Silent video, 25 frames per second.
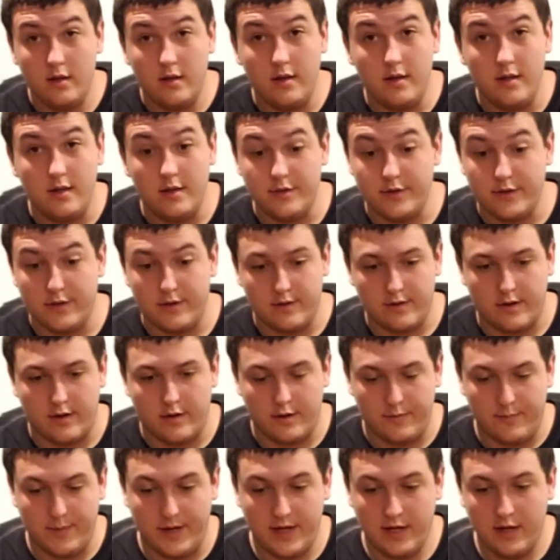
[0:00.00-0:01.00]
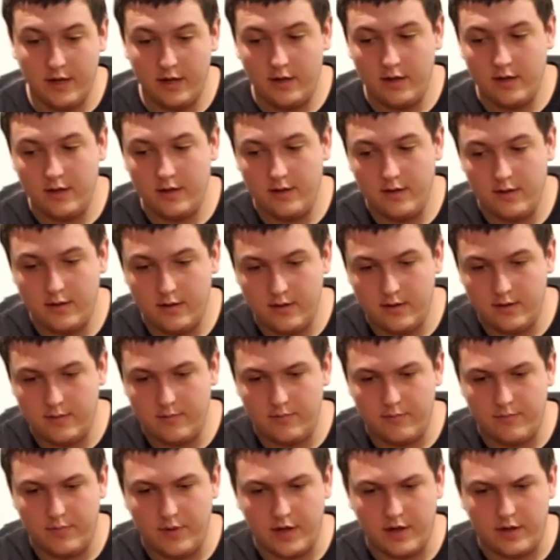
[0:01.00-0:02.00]
is alarming,
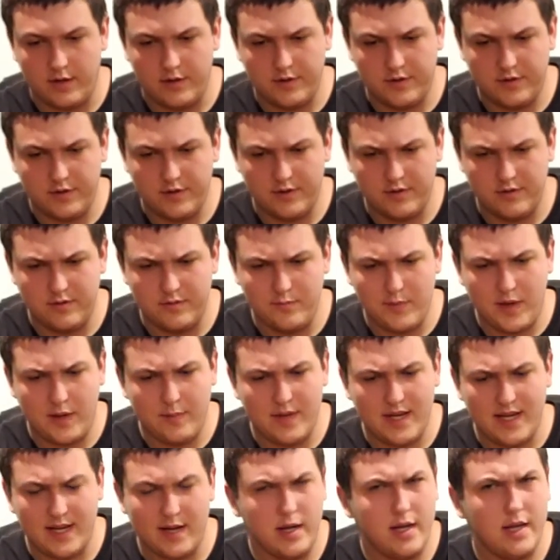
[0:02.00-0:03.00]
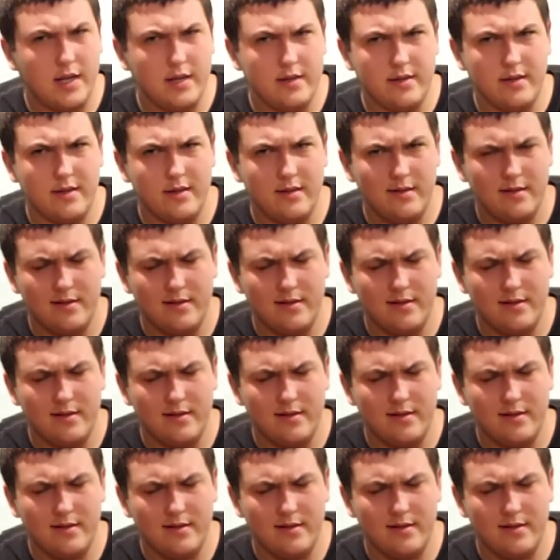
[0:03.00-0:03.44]
but also maybe not.